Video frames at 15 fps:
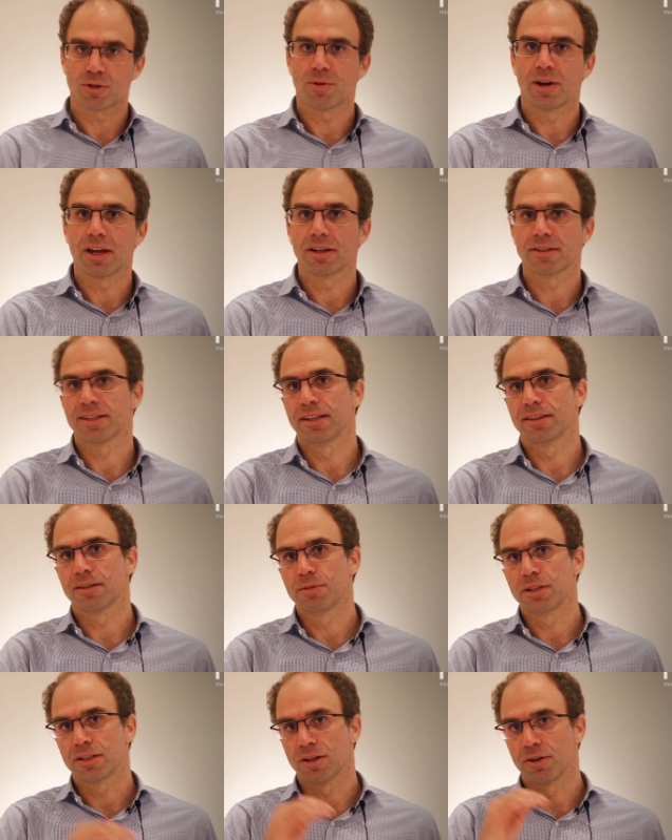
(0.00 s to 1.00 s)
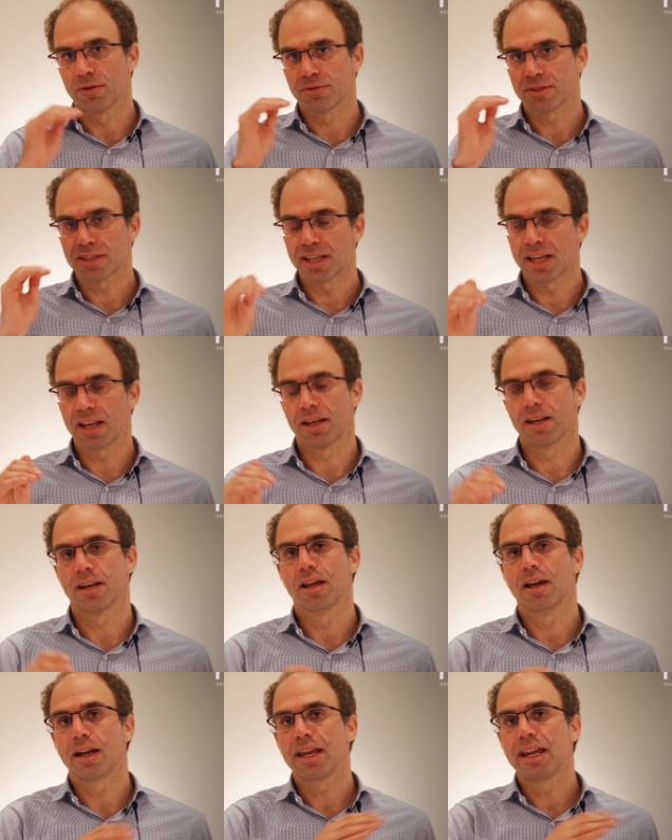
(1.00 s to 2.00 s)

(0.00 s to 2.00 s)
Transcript: square centimeter of skin